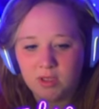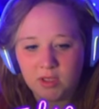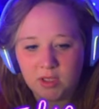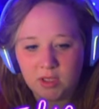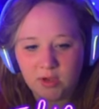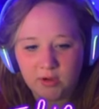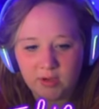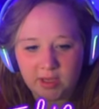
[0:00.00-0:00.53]

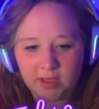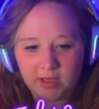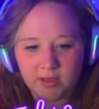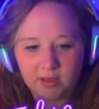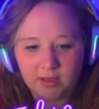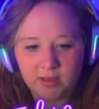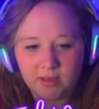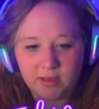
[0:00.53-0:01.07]
Okay,
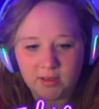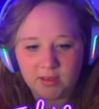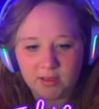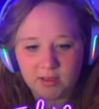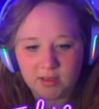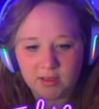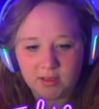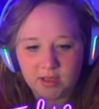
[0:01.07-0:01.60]

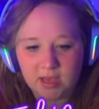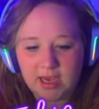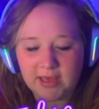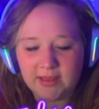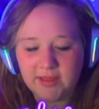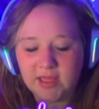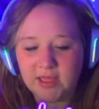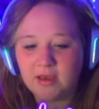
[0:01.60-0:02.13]
I
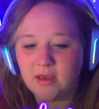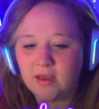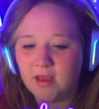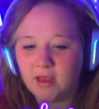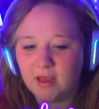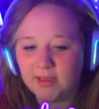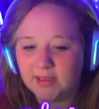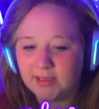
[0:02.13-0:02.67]
think
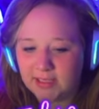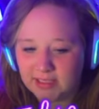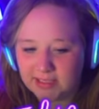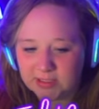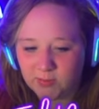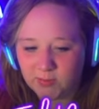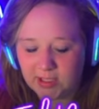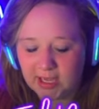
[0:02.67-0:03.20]
at least
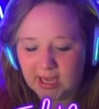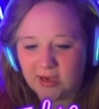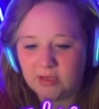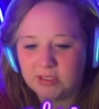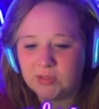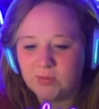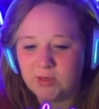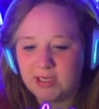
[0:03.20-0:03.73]
with the
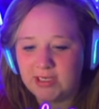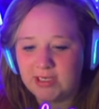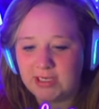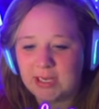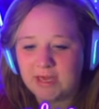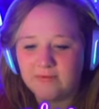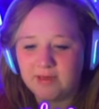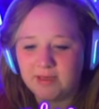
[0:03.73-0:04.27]
house, we need to
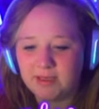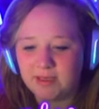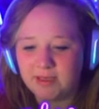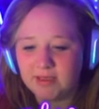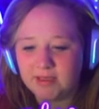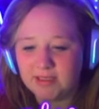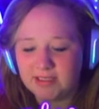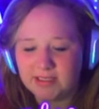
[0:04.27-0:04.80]
have a,
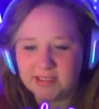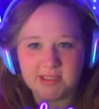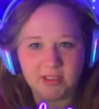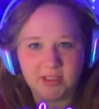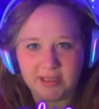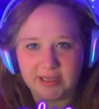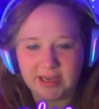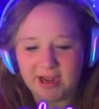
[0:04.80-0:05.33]
a decent
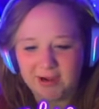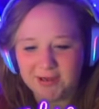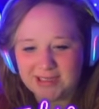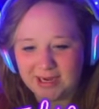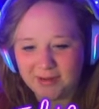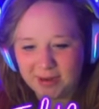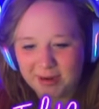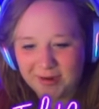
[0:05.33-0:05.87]
looking house. How
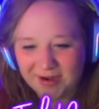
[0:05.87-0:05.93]
about?